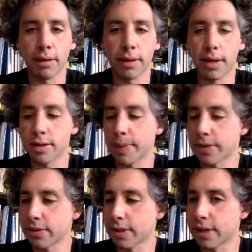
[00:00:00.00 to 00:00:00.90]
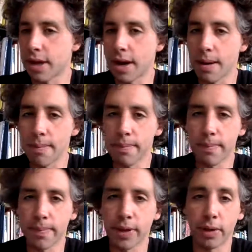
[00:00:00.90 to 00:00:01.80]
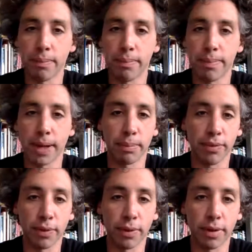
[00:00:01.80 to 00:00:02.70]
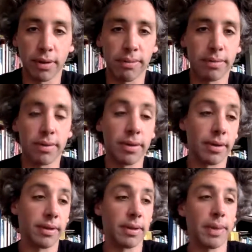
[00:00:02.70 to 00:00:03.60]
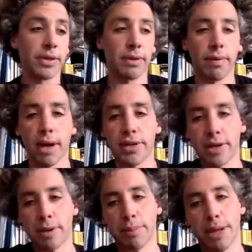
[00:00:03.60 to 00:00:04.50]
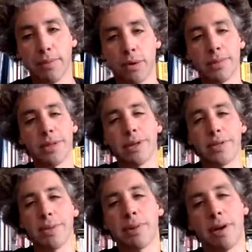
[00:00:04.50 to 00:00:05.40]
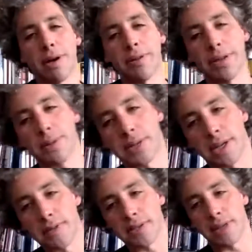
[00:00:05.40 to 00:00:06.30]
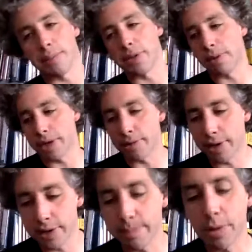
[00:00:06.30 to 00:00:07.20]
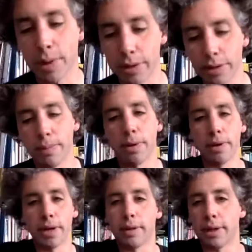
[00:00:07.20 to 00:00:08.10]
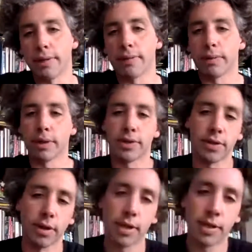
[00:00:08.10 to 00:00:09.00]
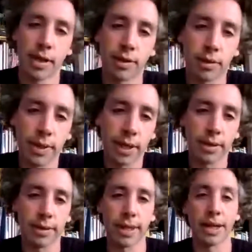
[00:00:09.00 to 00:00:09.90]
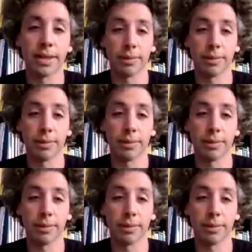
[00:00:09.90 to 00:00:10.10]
Yeah, especially back before the major ride sharing platforms. Zipcar I think was kind of a step in the right direction, but when Uber and Lyft really started to take hold, that